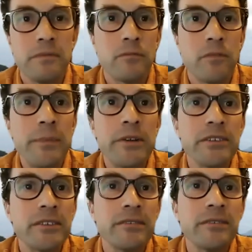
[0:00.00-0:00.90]

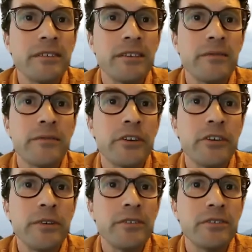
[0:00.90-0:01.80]
ripeness for
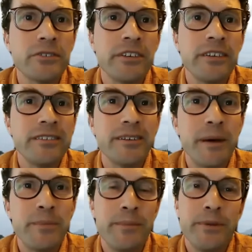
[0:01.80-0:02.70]
humans. Zarin,
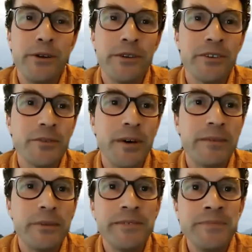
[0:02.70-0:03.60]
I'm putting you on the spot, but